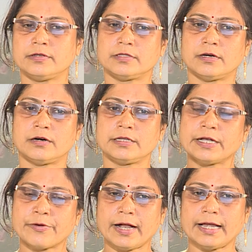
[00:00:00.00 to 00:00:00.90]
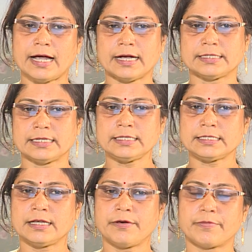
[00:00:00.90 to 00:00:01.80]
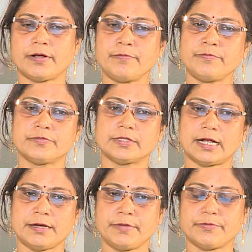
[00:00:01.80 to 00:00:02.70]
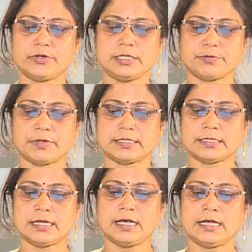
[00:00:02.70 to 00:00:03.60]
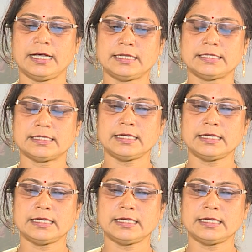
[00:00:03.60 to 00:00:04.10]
the required access from that memory space. Hence,